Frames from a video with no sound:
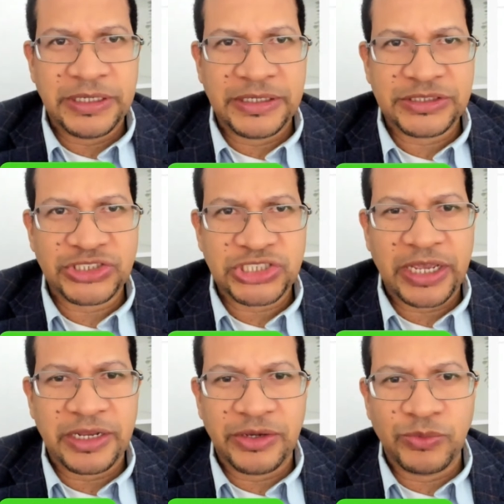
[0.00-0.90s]
is
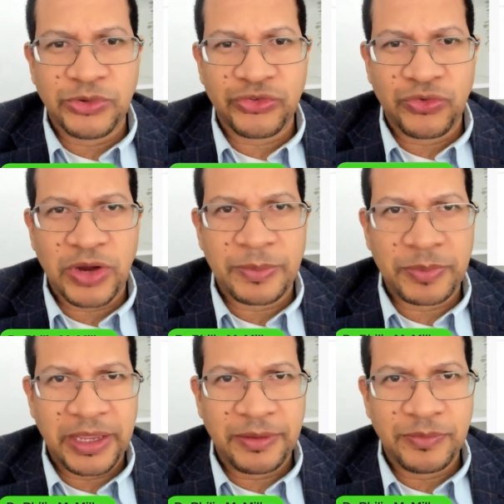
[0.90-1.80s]
China was
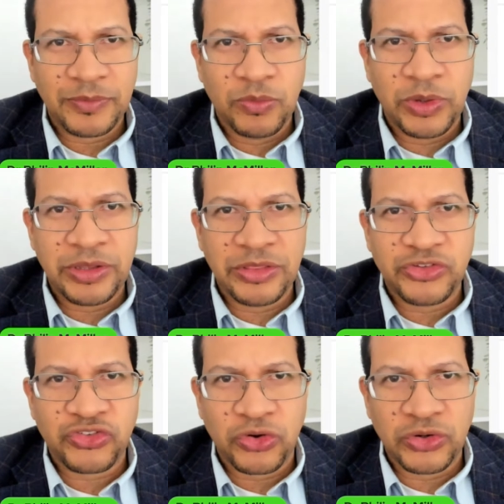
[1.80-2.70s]
grappling with the
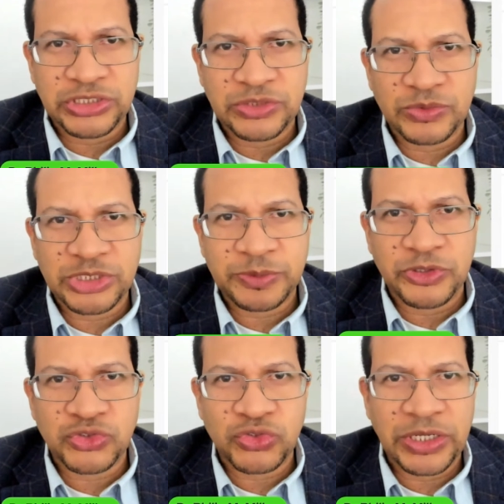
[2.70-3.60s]
surge in
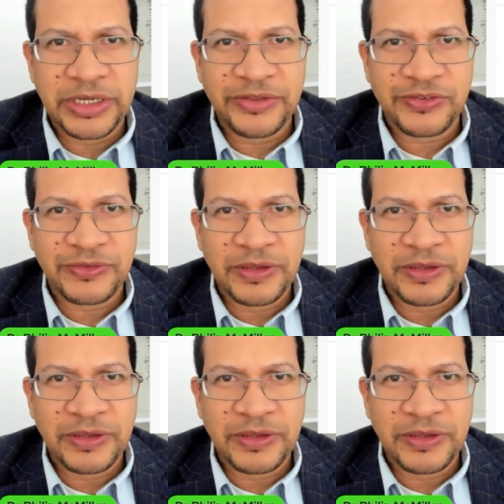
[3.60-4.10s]
respiratory illness,